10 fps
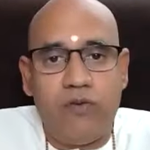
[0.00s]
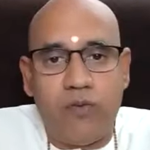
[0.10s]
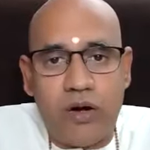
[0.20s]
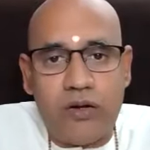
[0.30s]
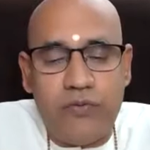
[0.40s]

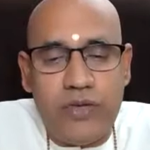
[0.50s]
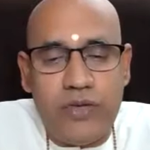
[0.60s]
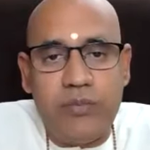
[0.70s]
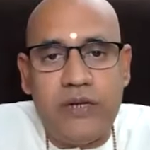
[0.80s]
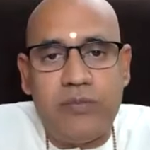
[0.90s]
What we
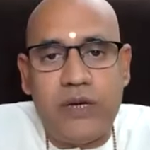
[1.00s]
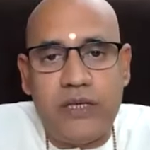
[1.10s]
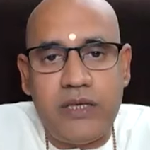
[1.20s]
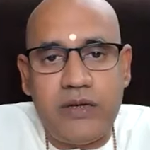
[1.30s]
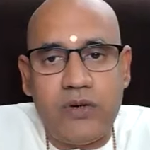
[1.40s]
mean by
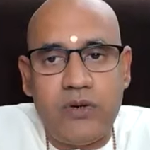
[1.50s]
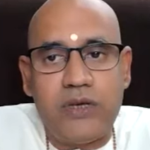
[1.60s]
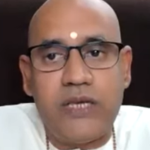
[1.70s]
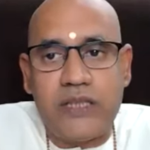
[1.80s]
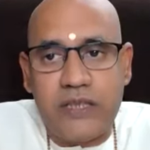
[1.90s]

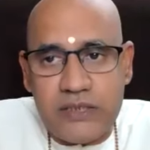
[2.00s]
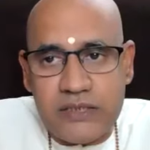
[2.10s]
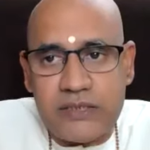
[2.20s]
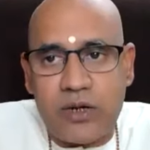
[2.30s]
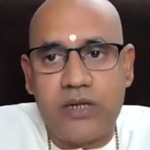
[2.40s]
ego in
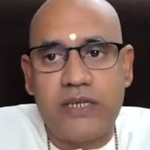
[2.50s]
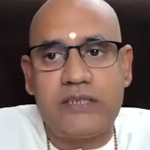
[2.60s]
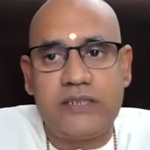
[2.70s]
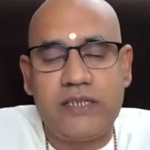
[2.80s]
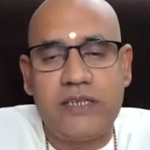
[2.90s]
this
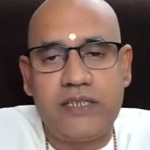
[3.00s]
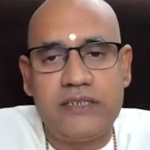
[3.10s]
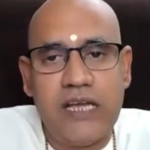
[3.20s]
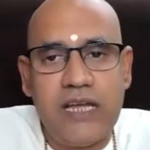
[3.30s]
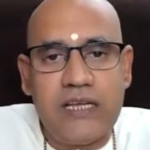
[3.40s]
context here
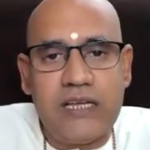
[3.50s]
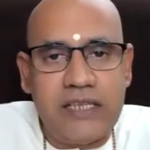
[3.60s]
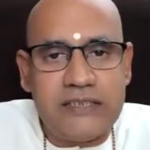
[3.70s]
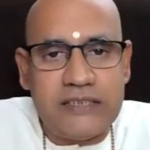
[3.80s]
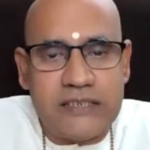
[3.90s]
is
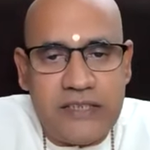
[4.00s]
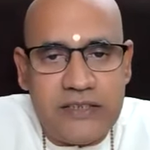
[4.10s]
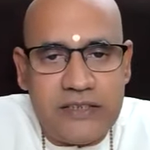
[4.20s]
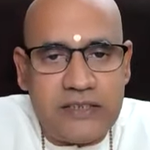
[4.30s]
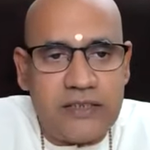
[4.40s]
the
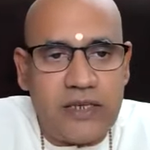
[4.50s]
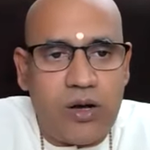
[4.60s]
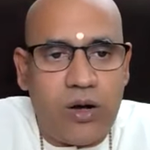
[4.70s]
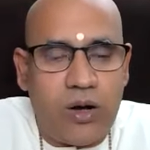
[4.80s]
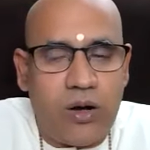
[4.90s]
sense
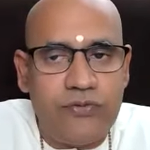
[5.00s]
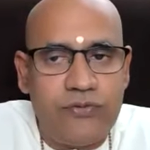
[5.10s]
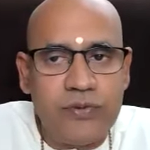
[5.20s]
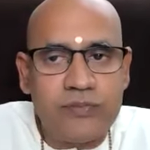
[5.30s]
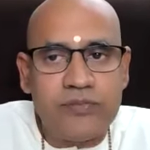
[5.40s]

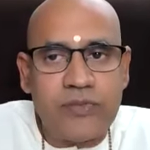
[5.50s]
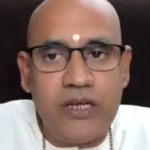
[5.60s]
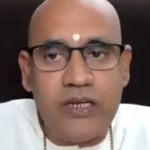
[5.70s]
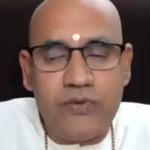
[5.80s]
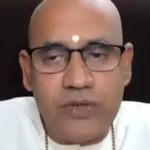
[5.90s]
of
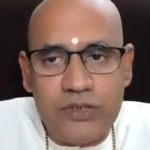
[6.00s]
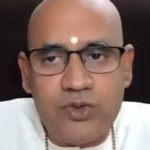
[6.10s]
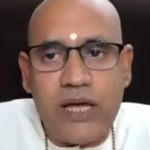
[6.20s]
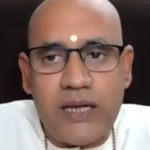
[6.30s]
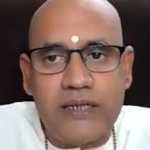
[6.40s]

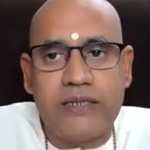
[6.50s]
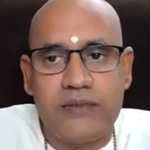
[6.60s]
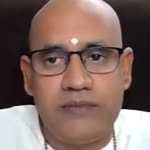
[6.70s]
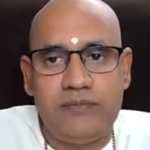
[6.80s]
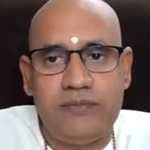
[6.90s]

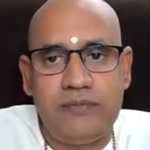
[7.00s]
individuality.